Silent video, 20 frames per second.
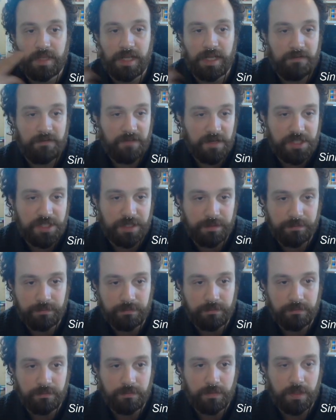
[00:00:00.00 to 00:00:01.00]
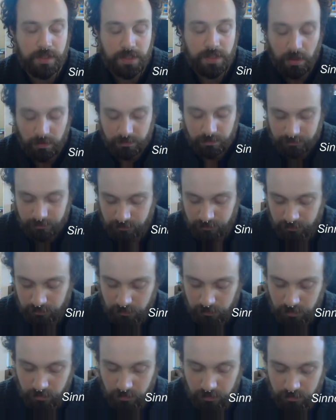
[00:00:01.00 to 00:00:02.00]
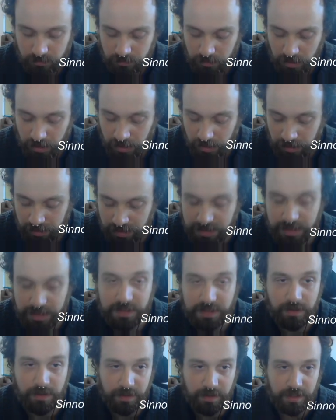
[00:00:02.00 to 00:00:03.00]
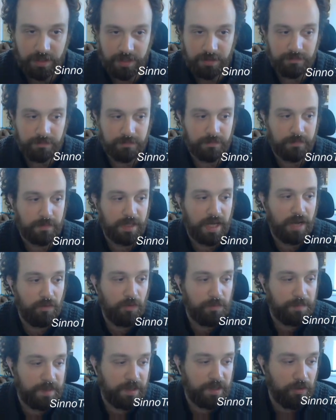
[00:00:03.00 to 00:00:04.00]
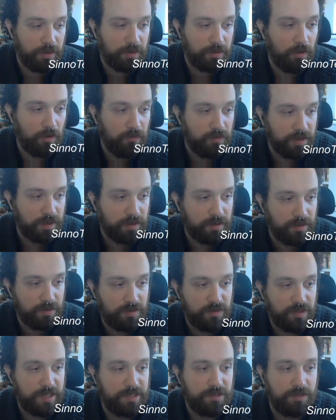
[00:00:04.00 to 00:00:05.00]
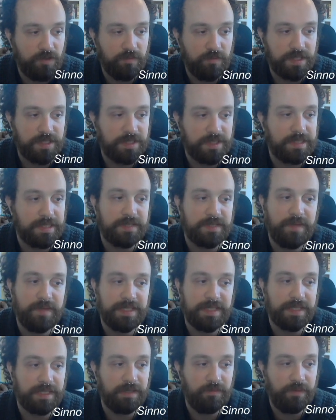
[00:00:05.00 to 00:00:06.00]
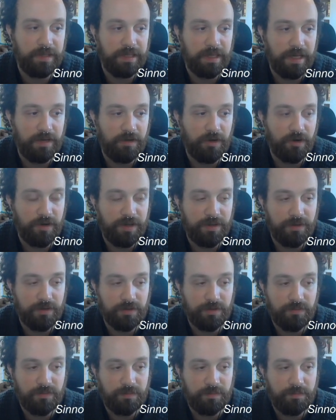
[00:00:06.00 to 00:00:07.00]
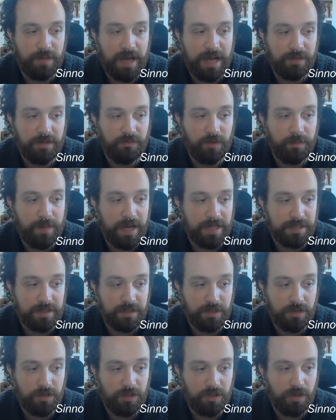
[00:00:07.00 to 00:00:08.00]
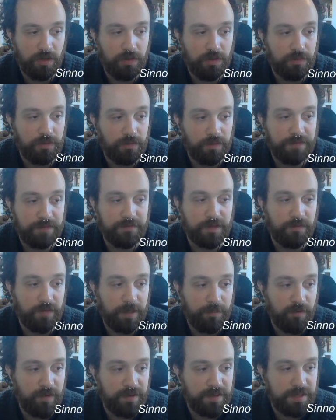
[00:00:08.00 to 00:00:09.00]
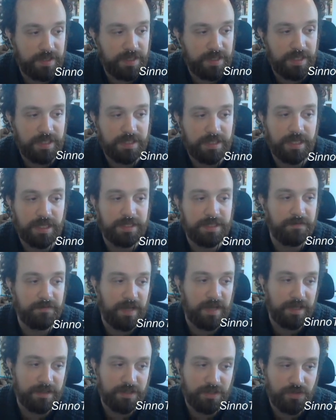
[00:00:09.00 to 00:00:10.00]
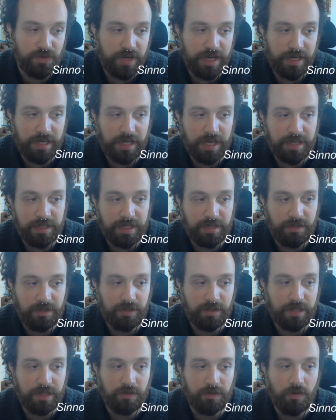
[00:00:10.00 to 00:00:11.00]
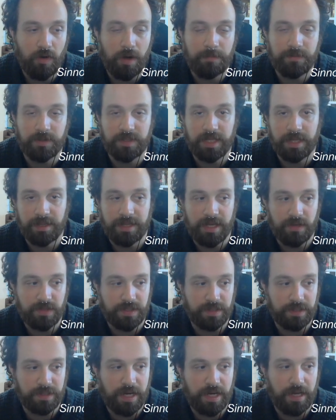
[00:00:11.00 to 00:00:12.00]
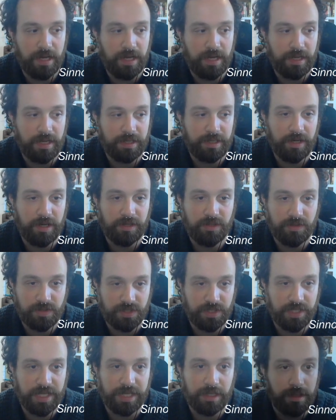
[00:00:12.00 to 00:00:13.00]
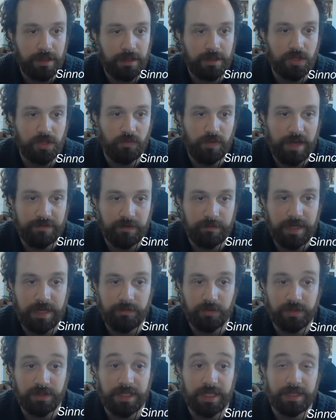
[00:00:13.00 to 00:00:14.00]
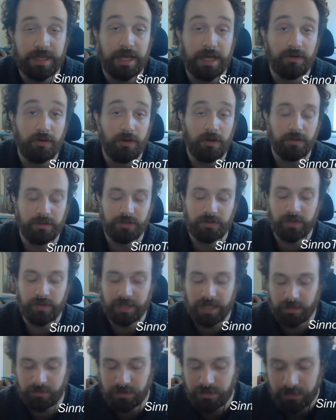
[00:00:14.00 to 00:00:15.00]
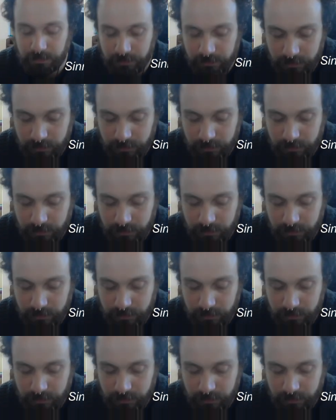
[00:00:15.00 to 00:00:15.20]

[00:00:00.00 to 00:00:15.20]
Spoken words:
function. So let's get started then. I won't be going over the constraints too much. It's just basically we're either we're past, you know, left and right parentheses, it's a valid string, and then you can go up to 10,000 characters in length. So we have to be able to take that all into account.